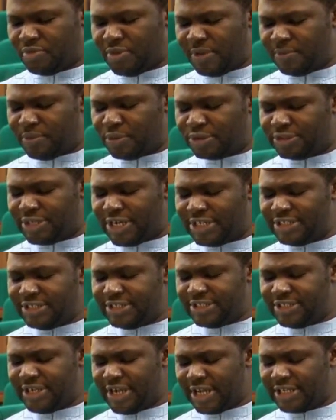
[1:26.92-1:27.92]
recruitment
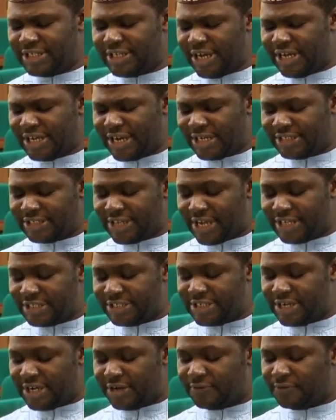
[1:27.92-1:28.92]
process at
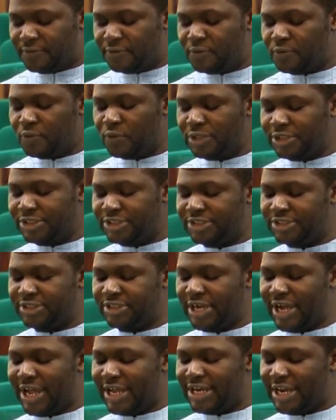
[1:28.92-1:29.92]
NSITF,
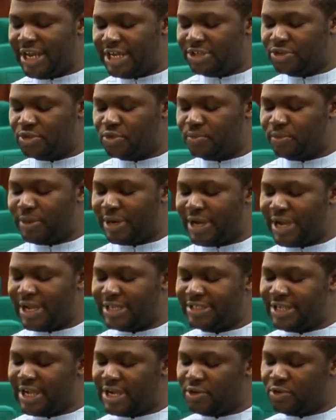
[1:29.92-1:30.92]
which alleged to
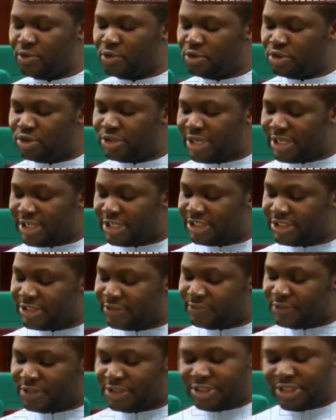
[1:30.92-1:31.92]
bias and couldn't
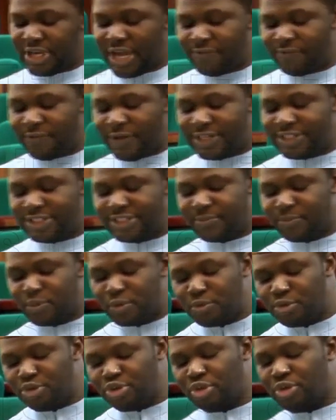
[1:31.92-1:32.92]
negatively
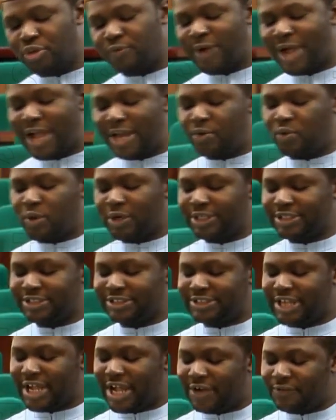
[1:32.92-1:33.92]
affect the promotion of
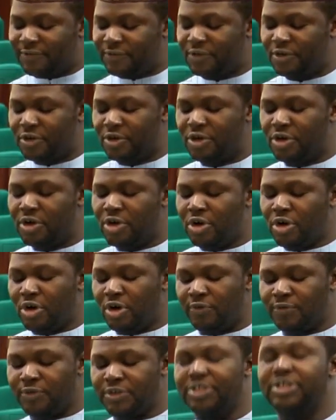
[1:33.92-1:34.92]
hardworking staff
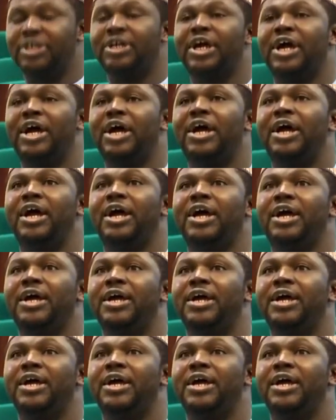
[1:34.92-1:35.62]
of the